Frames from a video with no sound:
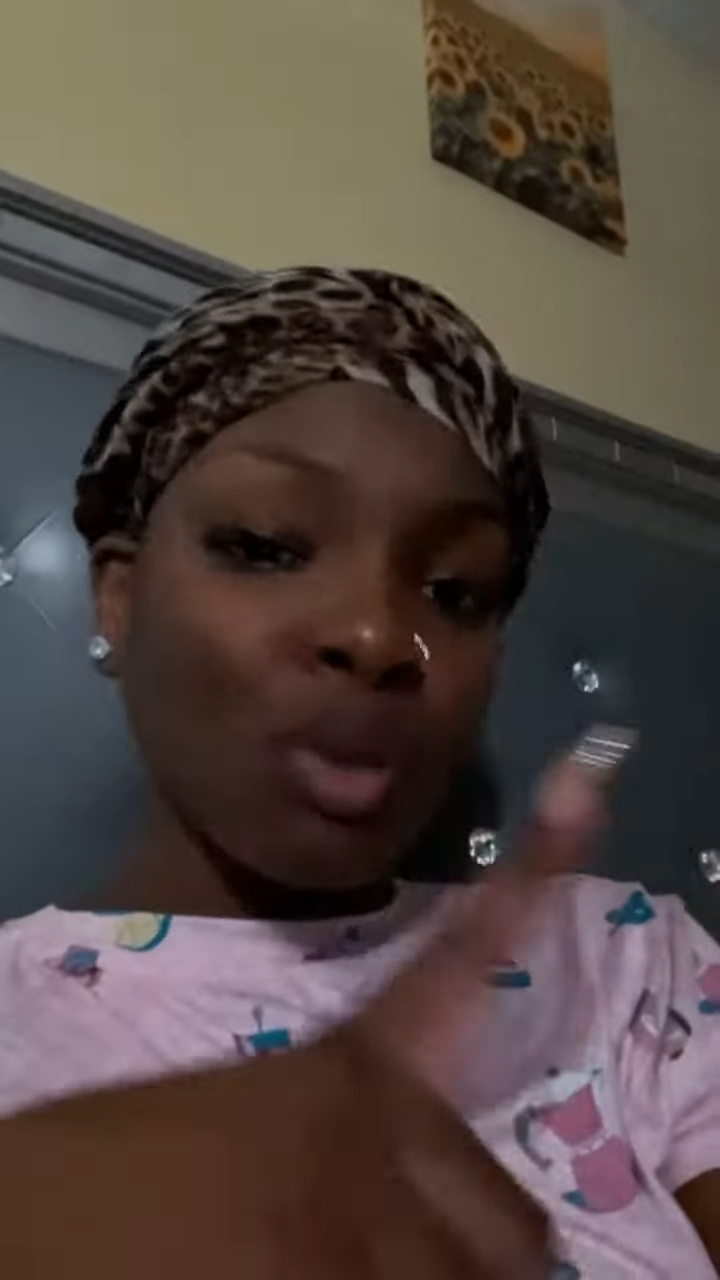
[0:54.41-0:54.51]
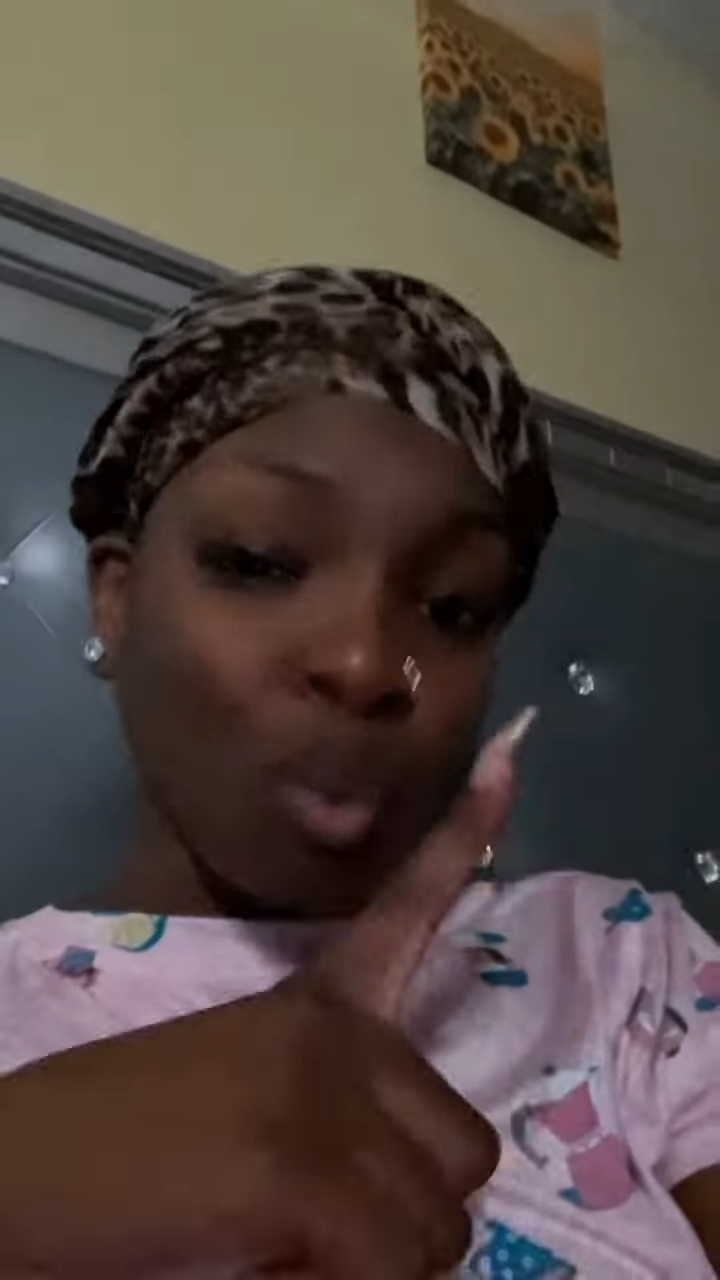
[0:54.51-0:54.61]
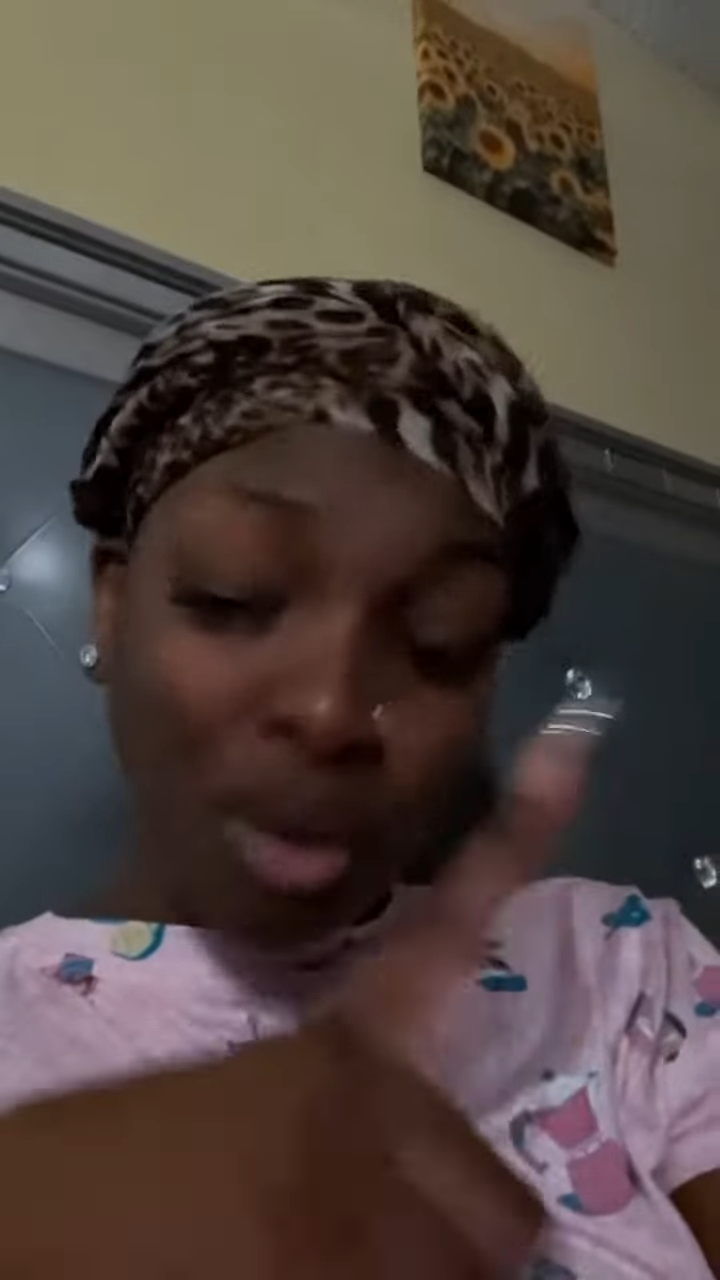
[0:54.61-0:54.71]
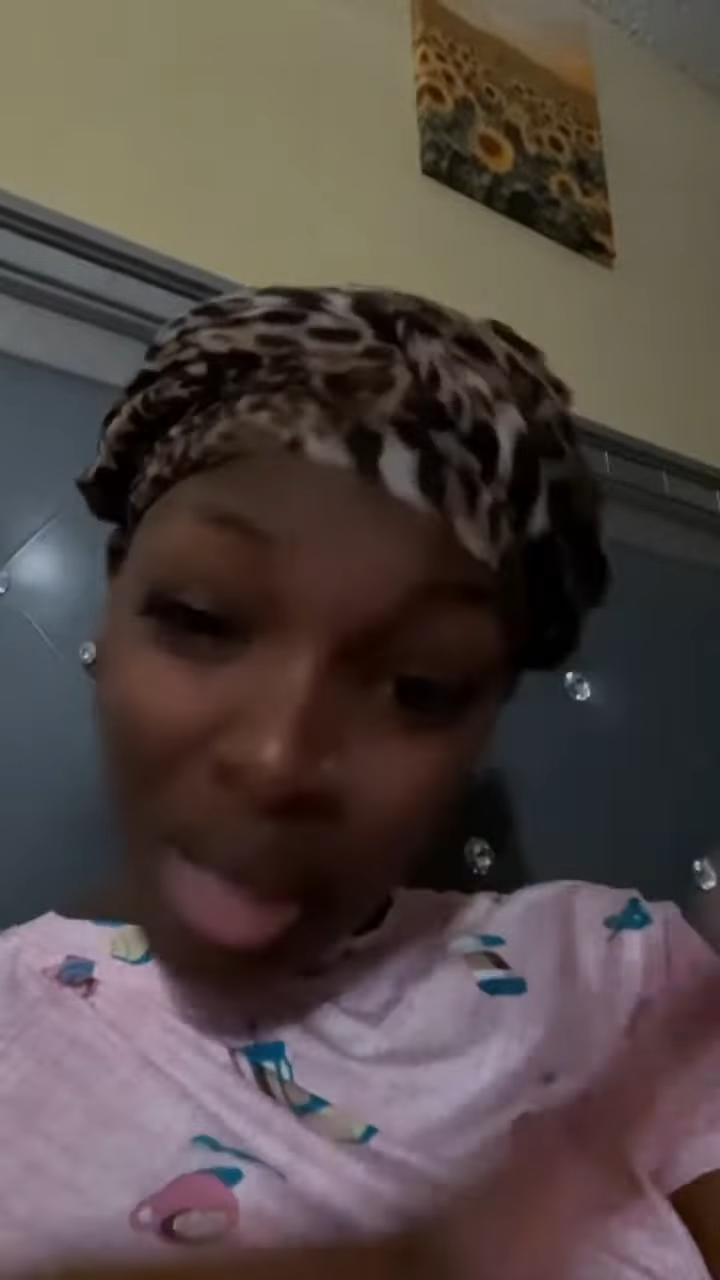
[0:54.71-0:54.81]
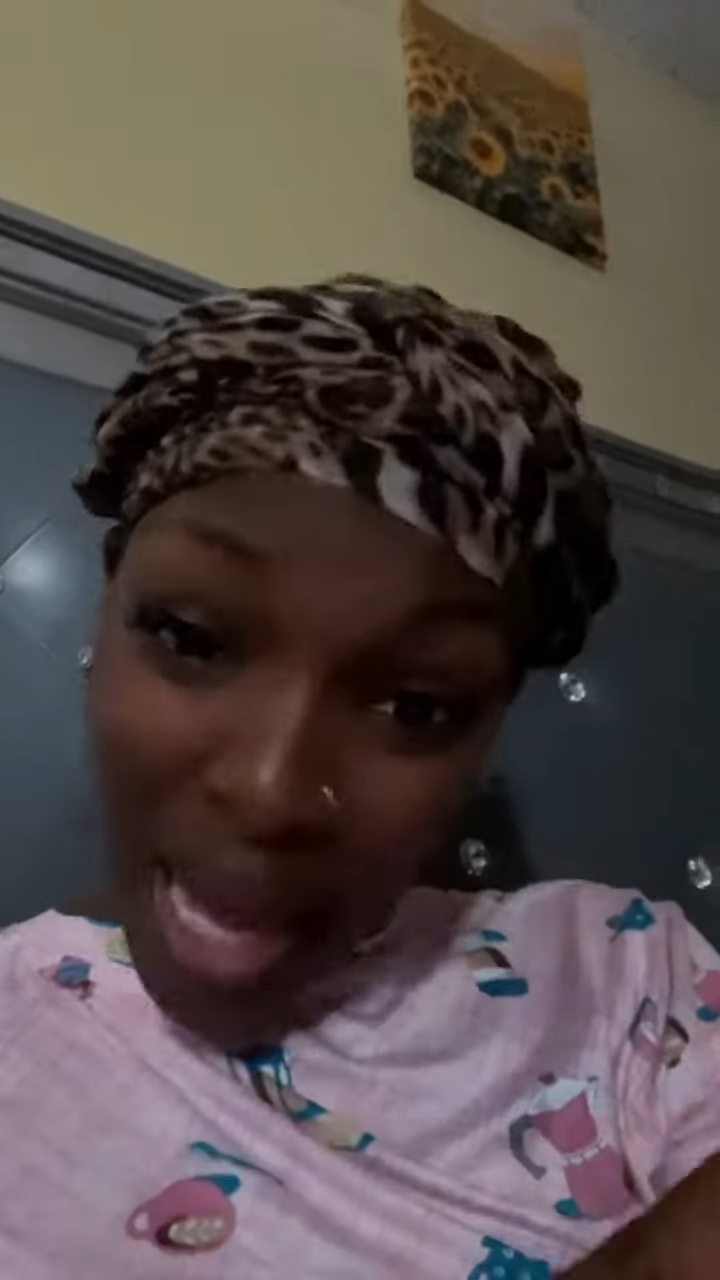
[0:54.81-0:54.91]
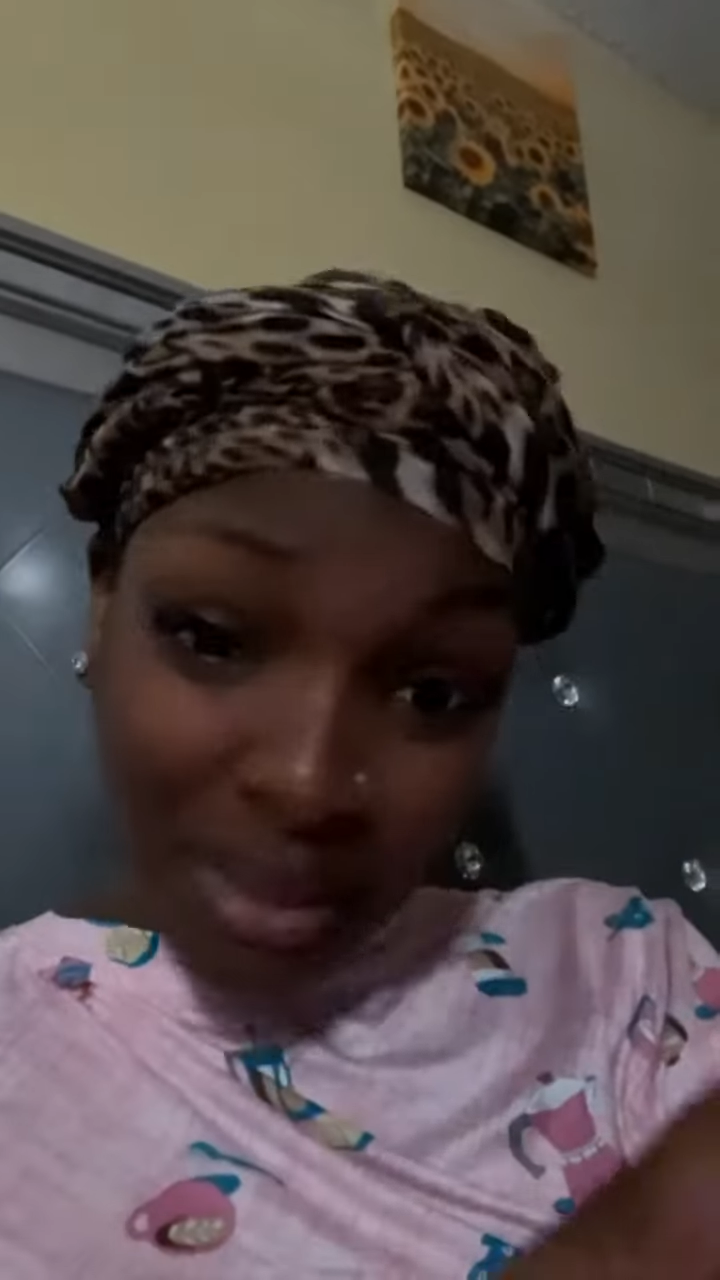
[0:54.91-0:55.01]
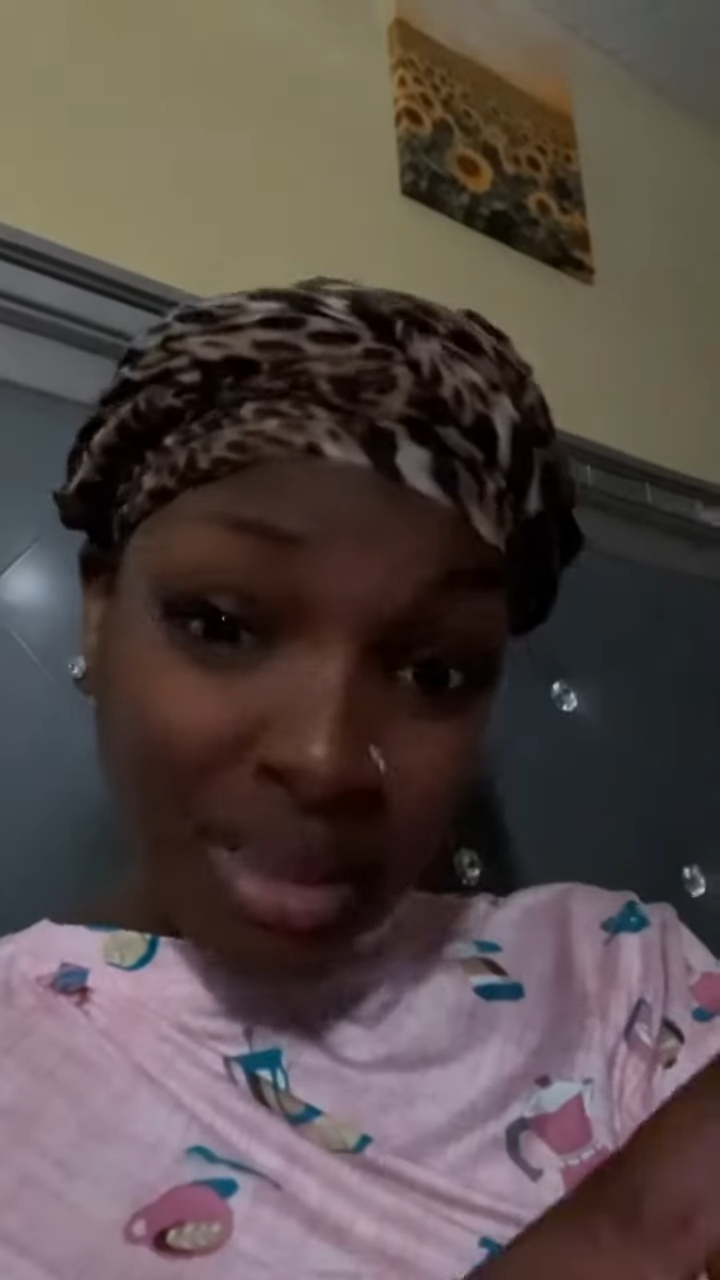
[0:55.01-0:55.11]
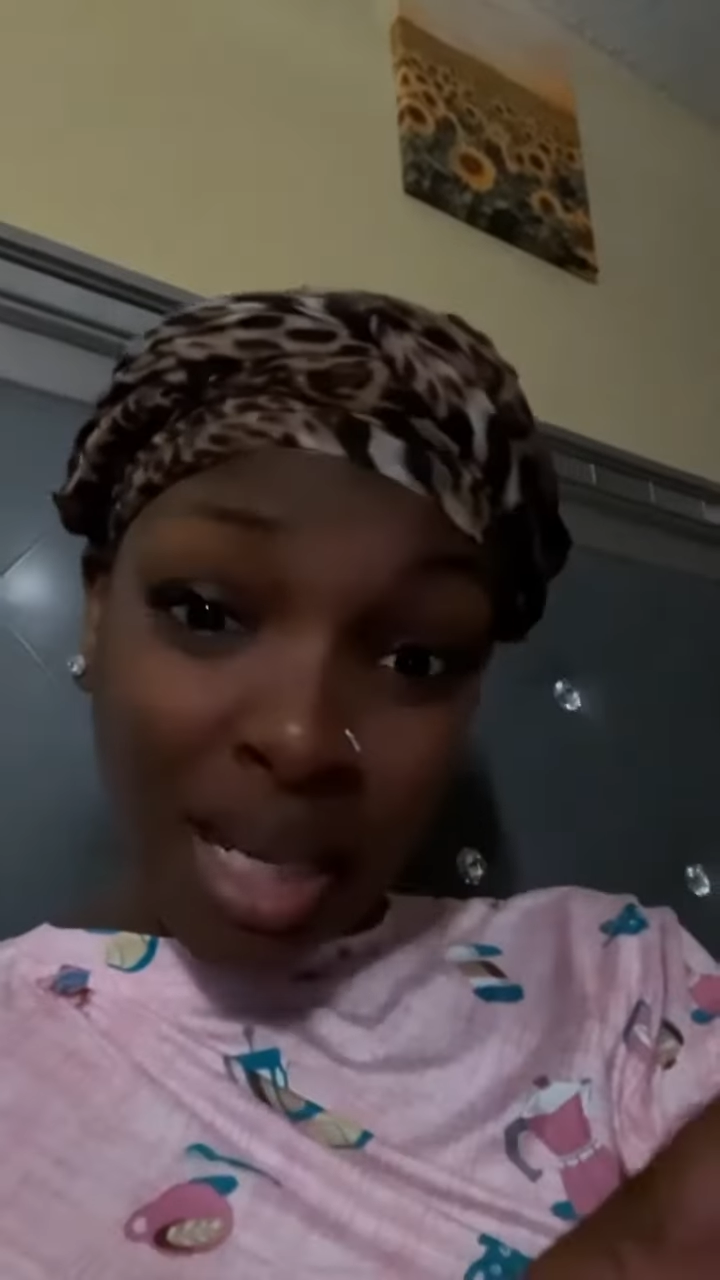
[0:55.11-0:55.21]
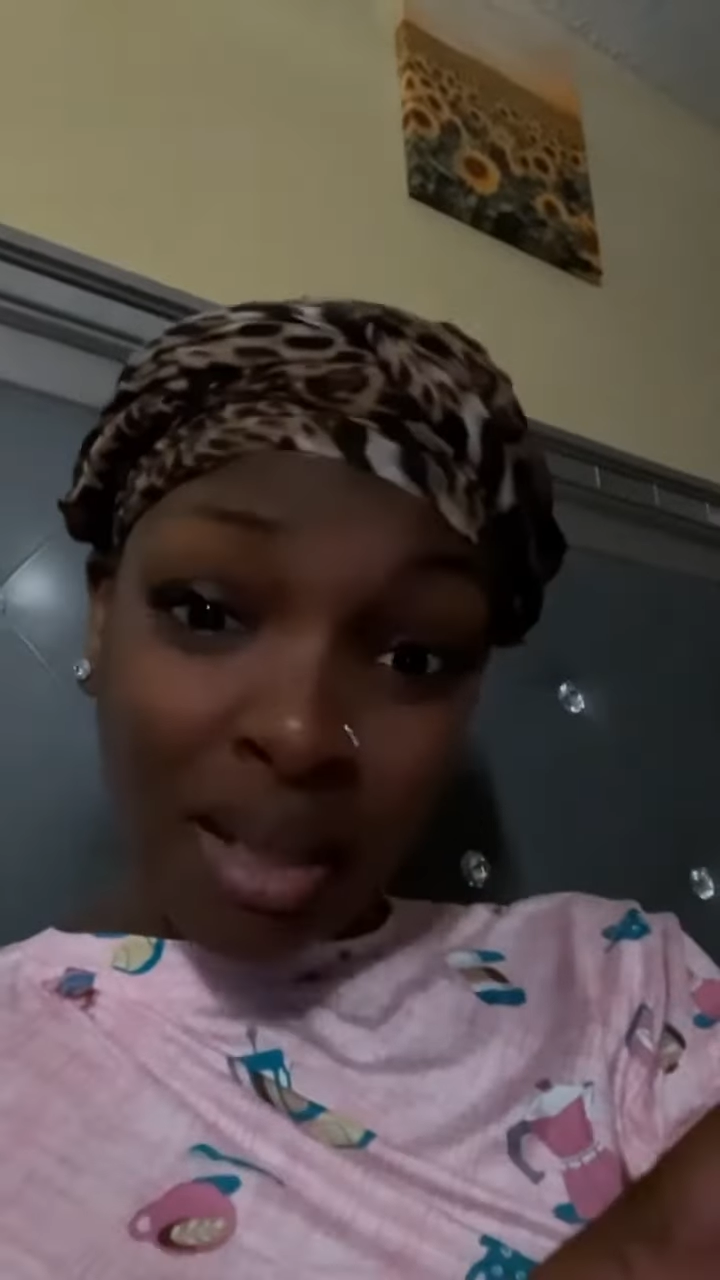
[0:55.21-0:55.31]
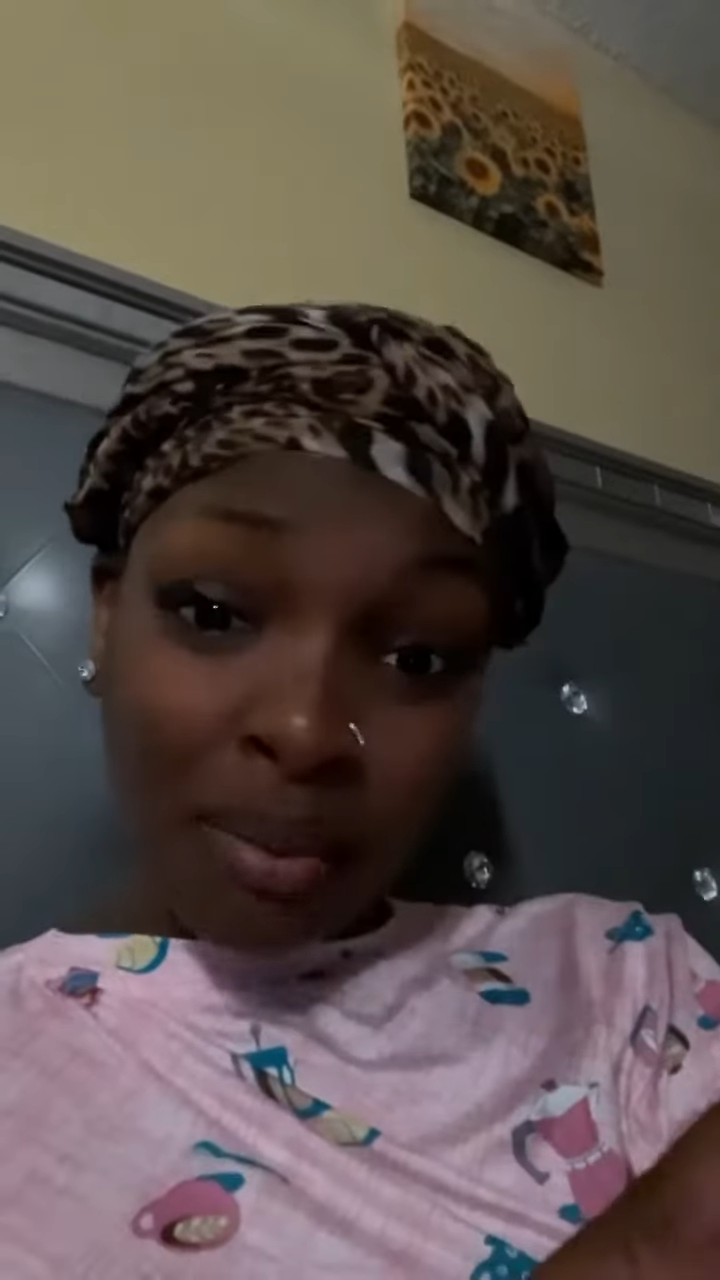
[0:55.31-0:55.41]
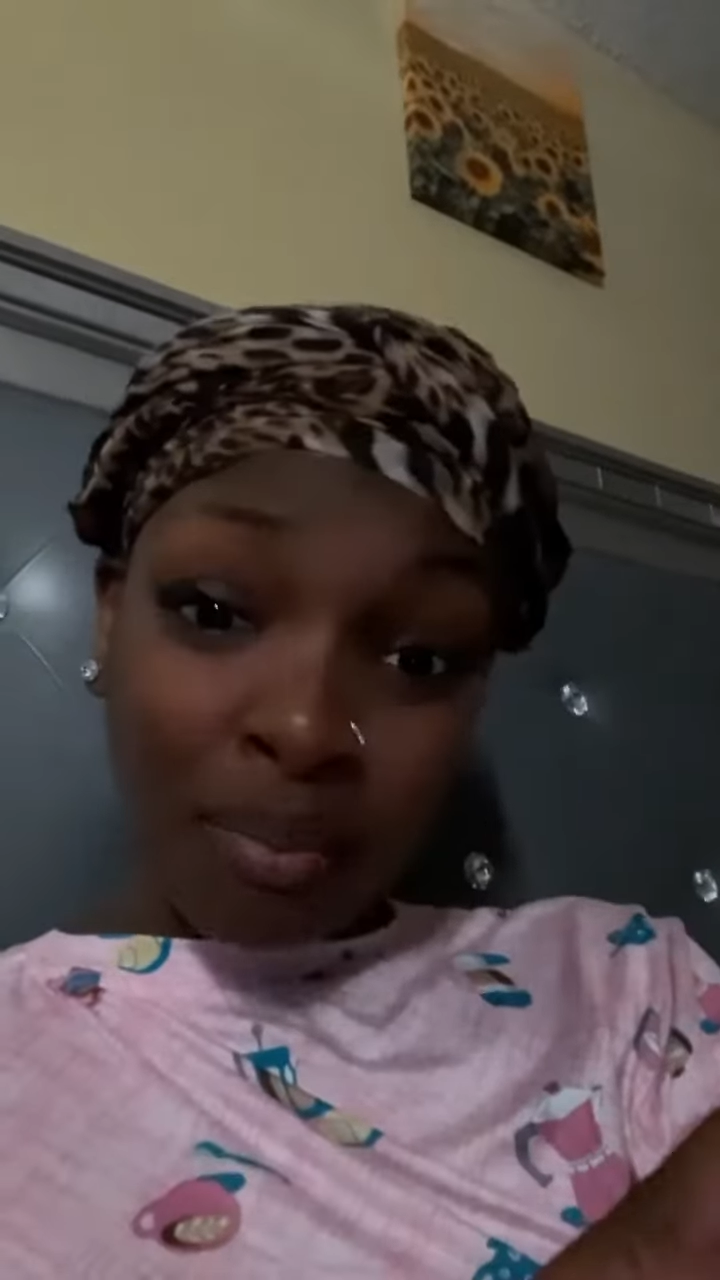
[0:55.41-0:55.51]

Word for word: to realize that.